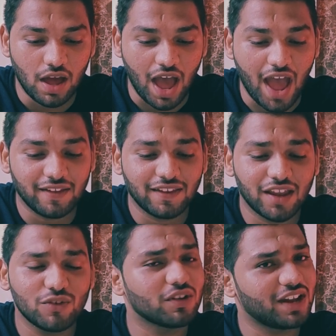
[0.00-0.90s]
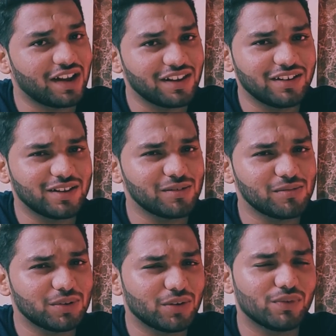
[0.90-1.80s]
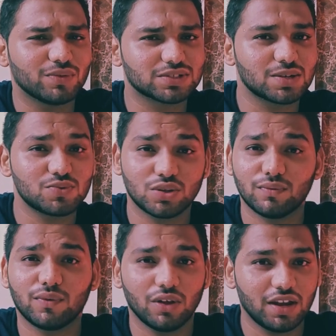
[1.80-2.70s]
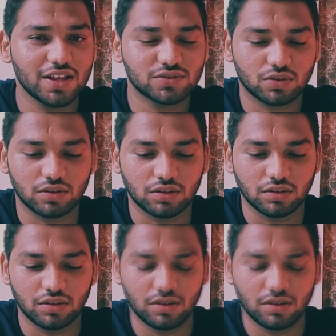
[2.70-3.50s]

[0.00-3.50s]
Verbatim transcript: And then you can add a little bit of description for your restaurant.